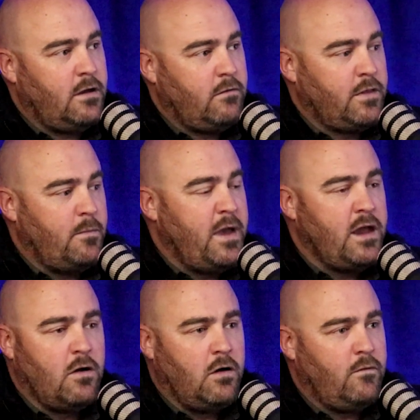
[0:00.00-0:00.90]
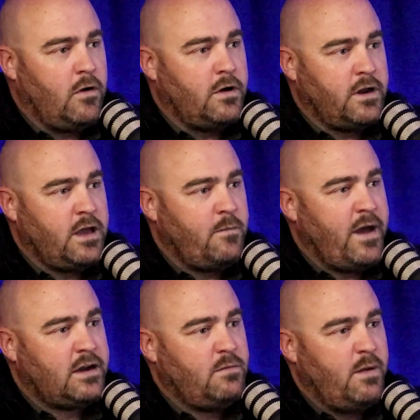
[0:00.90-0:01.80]
with a main goal of wanting to give
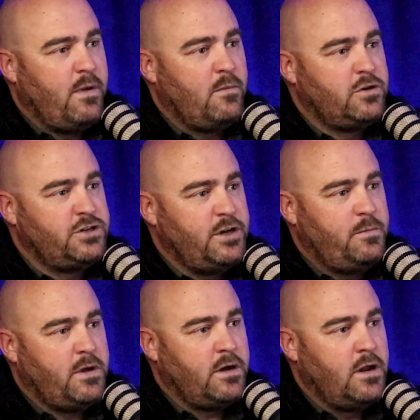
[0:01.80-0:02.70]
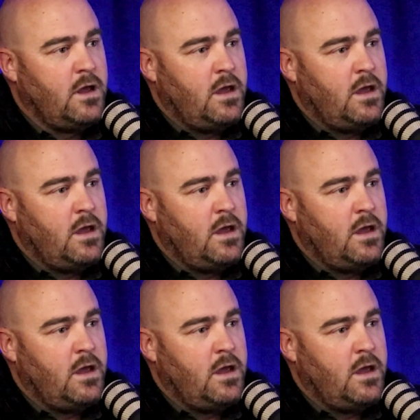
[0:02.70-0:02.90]
back to my membership and